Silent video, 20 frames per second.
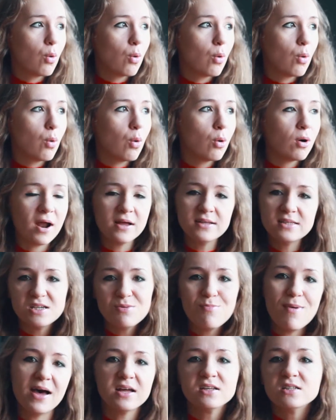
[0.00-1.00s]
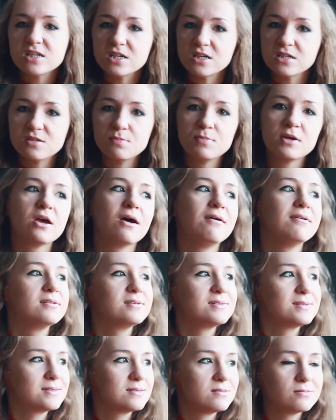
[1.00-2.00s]
or undemanded
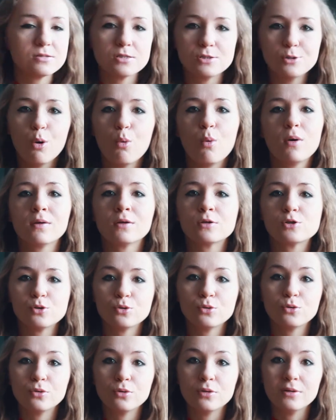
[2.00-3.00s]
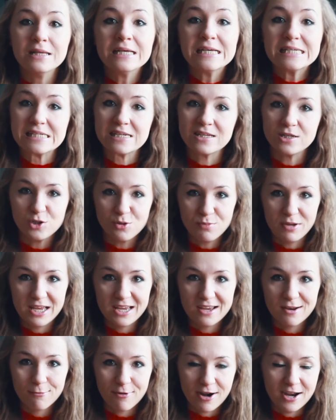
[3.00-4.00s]
because there is no one to listen to me,
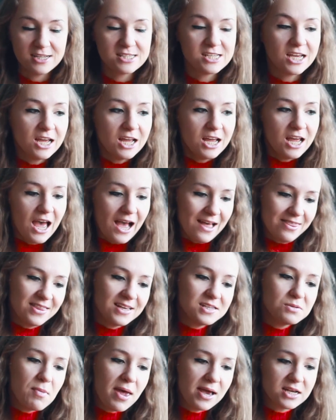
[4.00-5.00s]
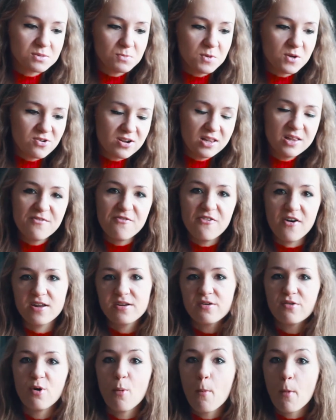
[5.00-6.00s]
right? And this makes me really
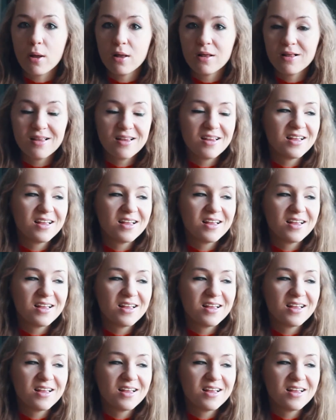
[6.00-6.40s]
vulnerable.